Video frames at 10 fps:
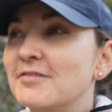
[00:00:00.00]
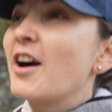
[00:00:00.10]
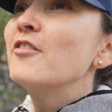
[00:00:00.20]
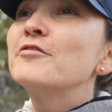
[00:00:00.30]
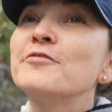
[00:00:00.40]

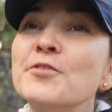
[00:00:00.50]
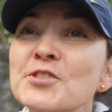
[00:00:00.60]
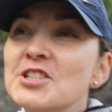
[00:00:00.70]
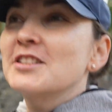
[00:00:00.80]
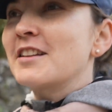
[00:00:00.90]

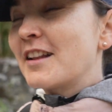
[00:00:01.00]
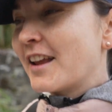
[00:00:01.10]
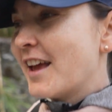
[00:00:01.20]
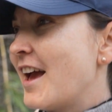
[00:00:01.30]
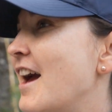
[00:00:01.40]

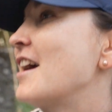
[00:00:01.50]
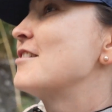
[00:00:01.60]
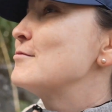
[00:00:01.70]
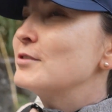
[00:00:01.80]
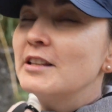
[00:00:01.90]
Unfortunately,
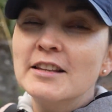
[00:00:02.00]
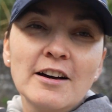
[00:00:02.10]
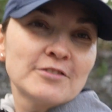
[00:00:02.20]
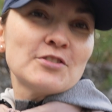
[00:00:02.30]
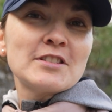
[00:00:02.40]
we would
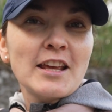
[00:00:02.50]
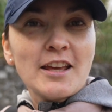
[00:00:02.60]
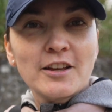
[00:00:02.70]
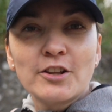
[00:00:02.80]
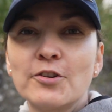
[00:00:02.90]
love to stay
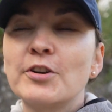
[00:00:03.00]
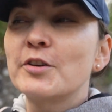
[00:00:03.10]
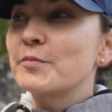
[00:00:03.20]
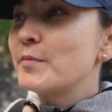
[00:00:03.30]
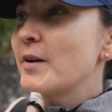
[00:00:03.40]
here
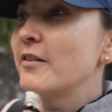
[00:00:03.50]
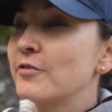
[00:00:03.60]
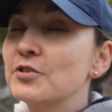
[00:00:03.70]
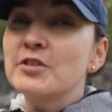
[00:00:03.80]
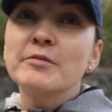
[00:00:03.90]
longer, but
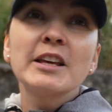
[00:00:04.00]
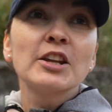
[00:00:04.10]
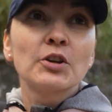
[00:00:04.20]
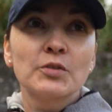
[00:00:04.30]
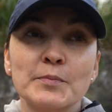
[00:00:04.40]
unfortunately we
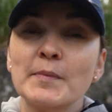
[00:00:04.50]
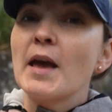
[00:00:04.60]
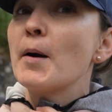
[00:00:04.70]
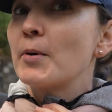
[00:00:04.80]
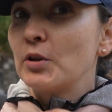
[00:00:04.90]
cannot.
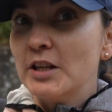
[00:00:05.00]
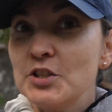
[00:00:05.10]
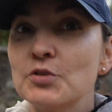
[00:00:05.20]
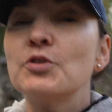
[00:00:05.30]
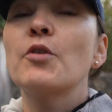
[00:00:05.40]
I'll
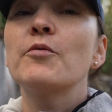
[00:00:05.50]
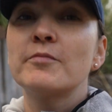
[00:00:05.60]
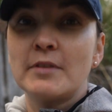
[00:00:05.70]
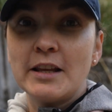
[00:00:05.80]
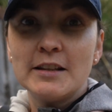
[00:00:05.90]
let you know
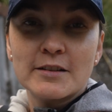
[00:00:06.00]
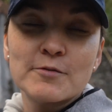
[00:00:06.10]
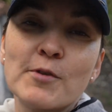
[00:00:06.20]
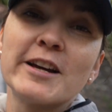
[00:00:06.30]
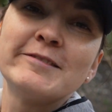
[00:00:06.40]
later
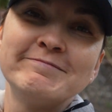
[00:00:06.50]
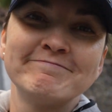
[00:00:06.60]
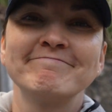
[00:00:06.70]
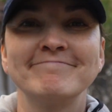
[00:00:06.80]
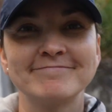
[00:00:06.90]
why.
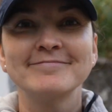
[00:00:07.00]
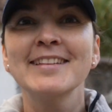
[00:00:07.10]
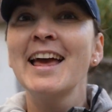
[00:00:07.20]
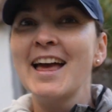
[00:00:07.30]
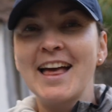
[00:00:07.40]

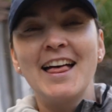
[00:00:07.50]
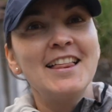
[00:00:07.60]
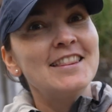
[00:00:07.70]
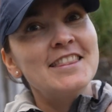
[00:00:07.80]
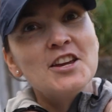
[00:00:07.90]

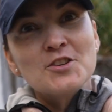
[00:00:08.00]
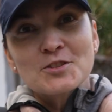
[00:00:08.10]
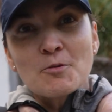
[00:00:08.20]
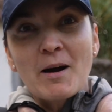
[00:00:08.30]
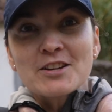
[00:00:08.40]
Thank you
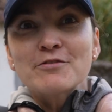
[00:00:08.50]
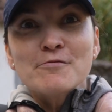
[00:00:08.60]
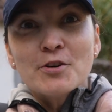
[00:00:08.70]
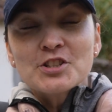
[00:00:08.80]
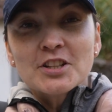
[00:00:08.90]
so much for
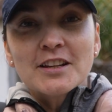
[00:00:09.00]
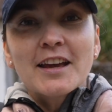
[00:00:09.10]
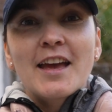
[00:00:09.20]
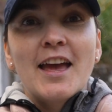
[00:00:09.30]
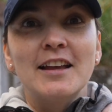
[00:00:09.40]
watching,
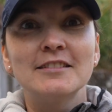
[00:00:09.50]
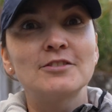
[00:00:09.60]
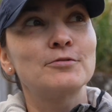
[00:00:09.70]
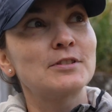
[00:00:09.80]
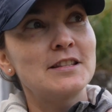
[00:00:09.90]
and
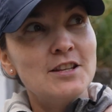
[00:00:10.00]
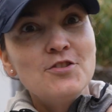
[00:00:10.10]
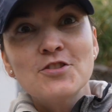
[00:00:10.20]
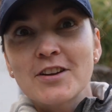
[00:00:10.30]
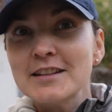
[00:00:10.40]
we'll see
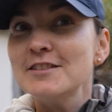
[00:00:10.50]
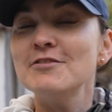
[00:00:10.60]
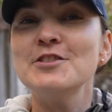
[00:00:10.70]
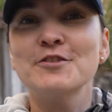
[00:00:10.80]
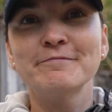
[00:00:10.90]
you in the next
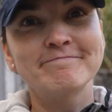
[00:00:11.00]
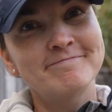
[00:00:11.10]
video.